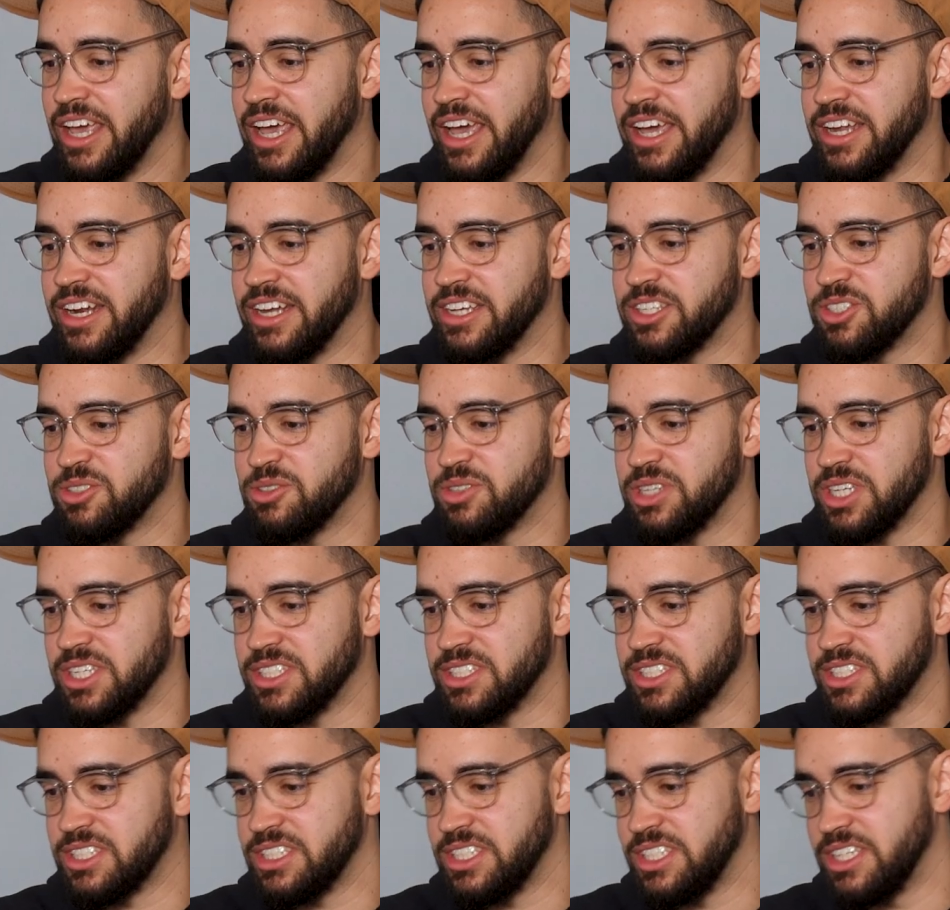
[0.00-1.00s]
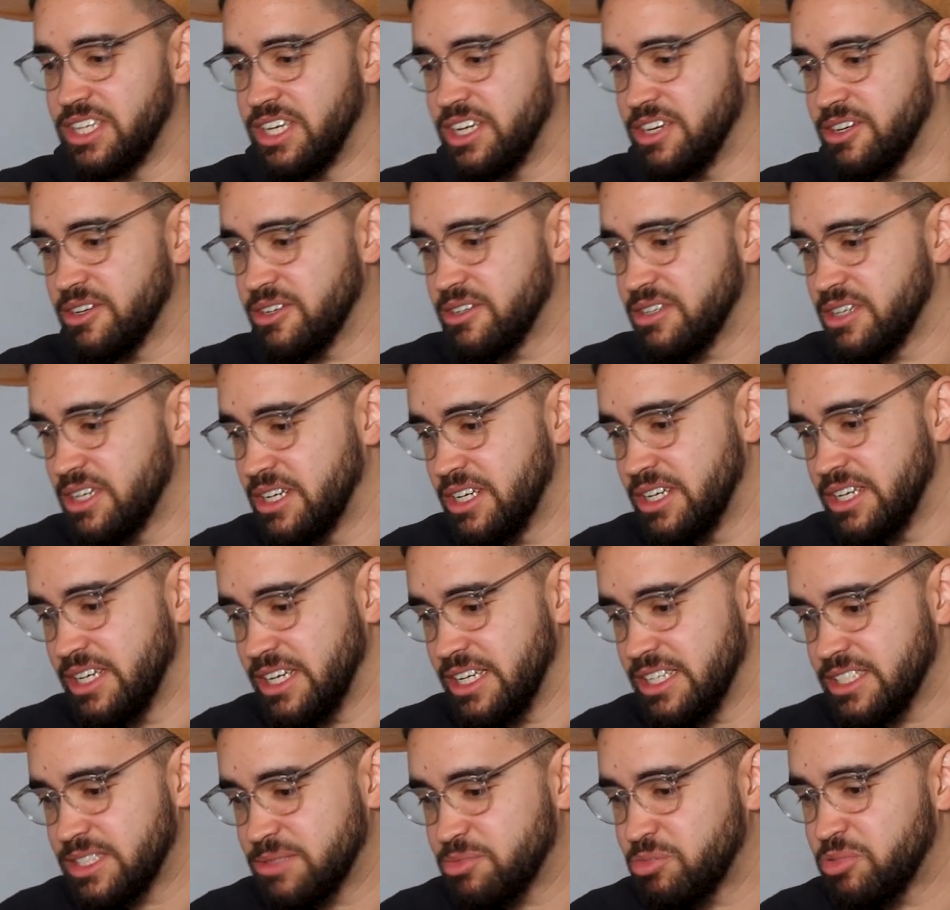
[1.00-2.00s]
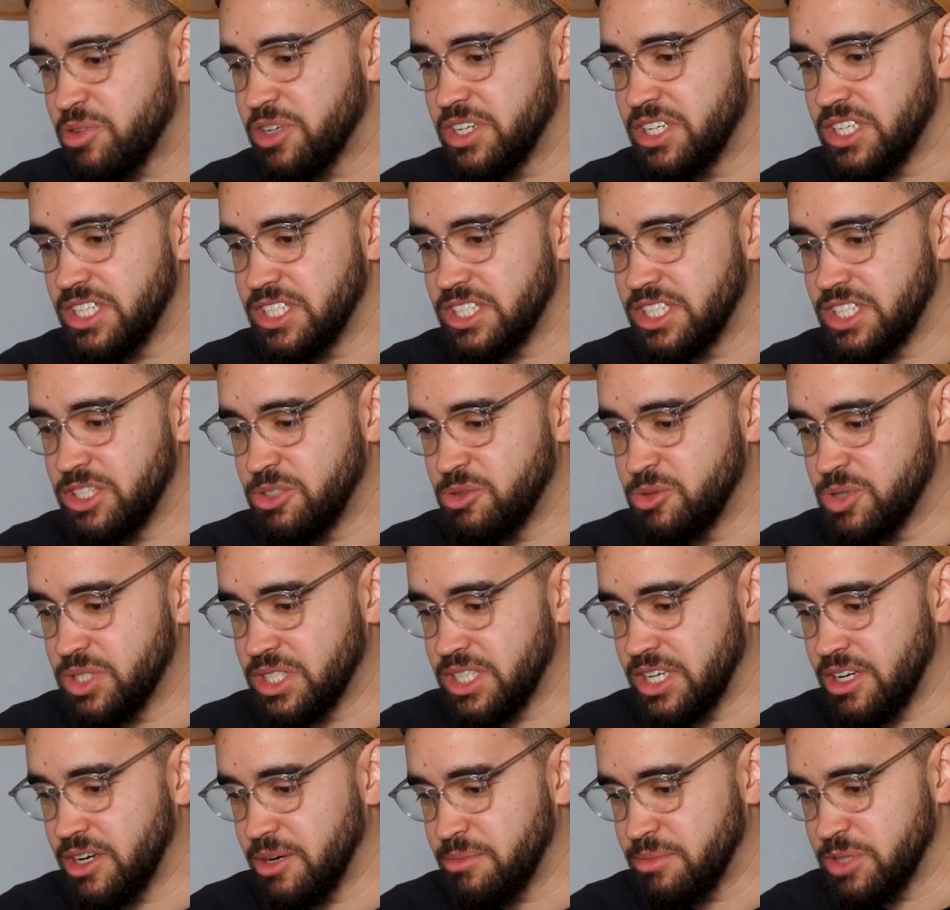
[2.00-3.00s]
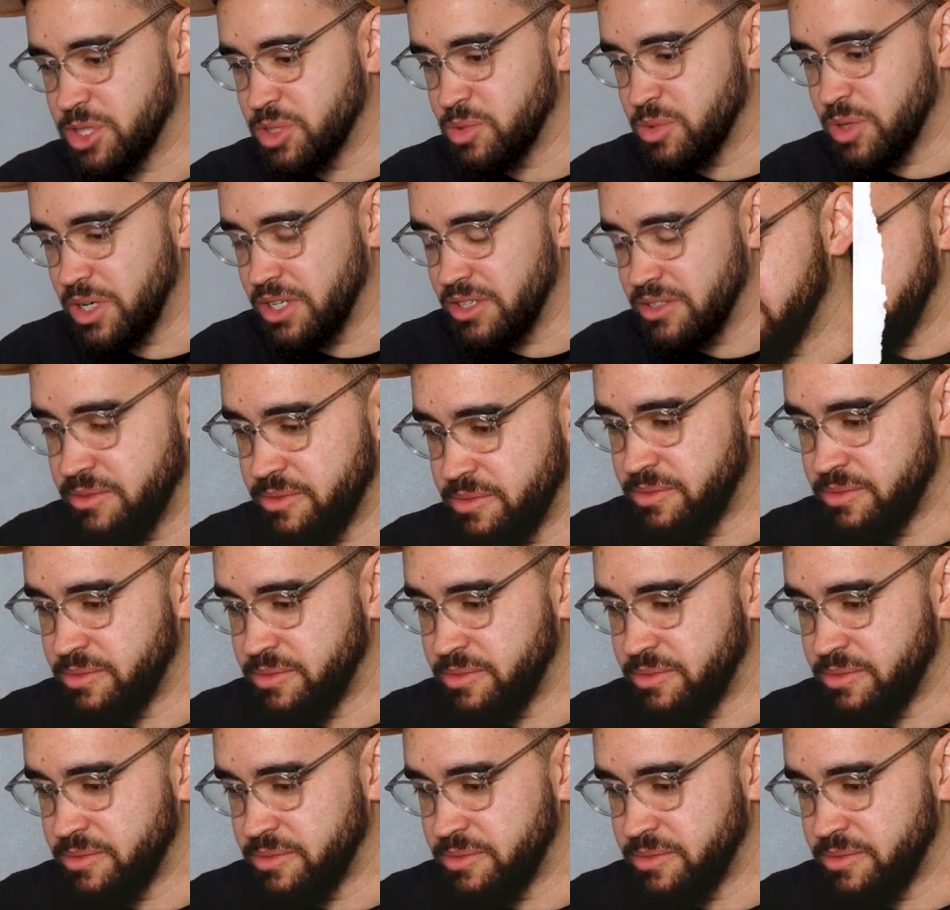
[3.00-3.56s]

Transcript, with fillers: and as you can see here, it's pretty easy to set up as well.